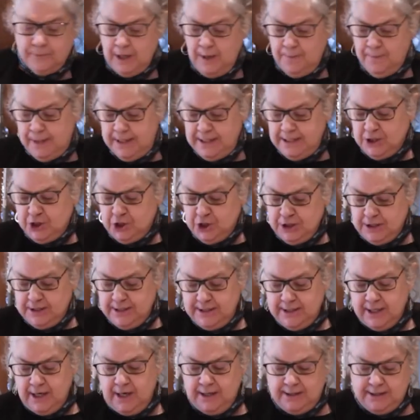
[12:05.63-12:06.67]
But it's
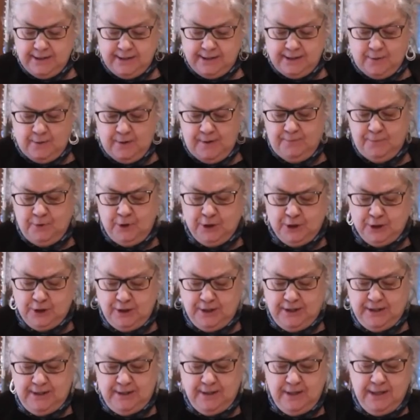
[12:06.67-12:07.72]
just us, so I'm just
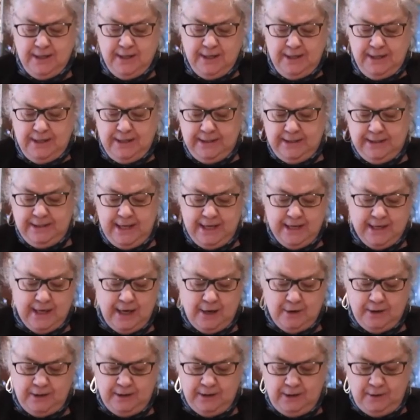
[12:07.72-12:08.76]
going to take
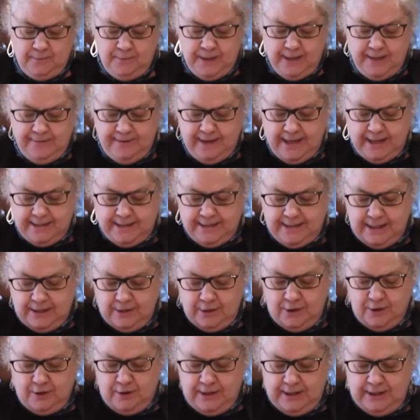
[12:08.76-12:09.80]
out a little bit of that
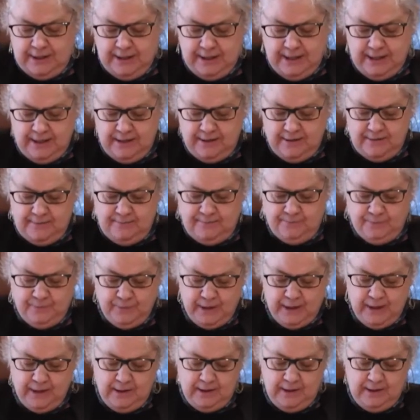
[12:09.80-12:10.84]
center, and again,
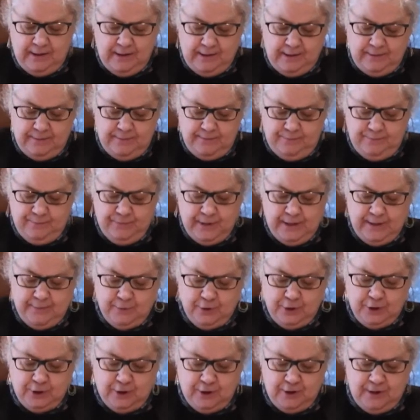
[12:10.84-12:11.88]
I'm
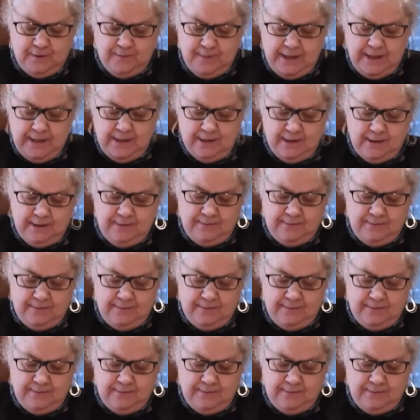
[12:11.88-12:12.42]
just going to make